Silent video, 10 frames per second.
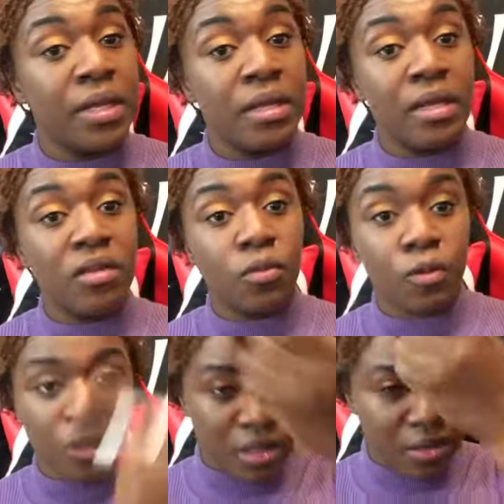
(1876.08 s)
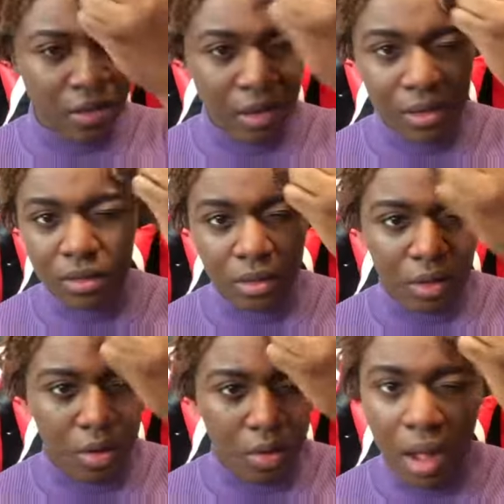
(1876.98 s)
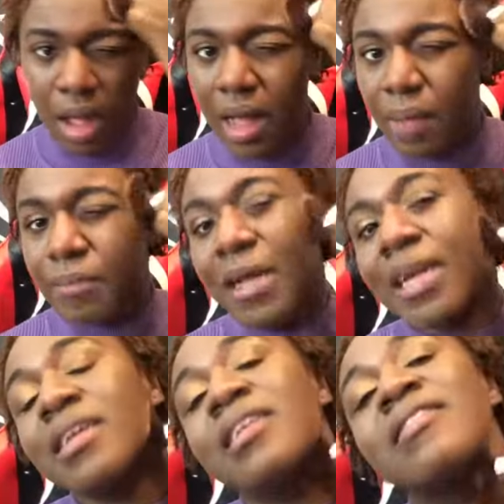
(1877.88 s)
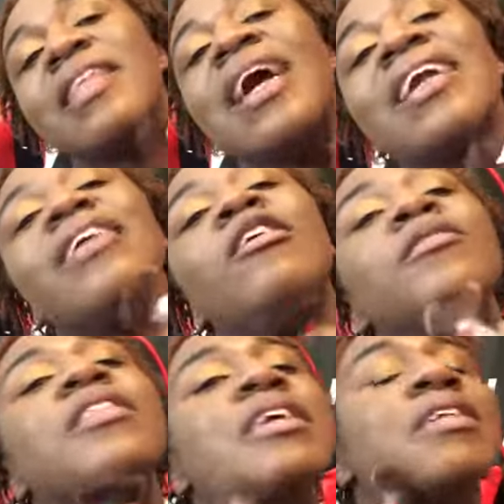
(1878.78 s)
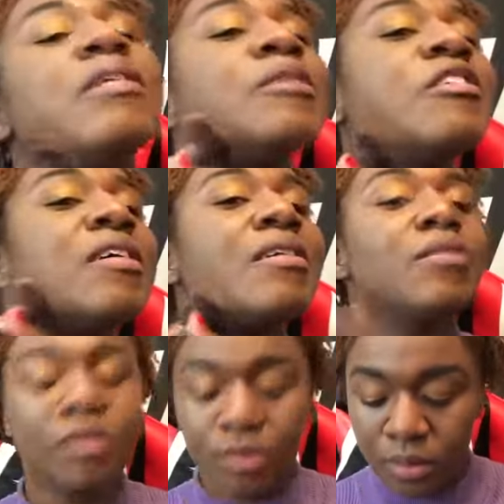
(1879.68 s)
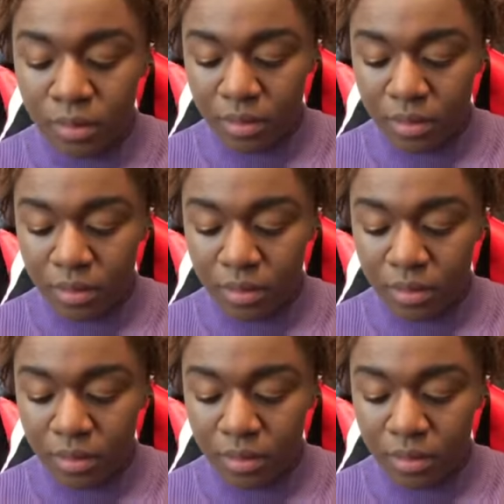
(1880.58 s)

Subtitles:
it's really starting to go up. Like, it's not healthy, let me tell you.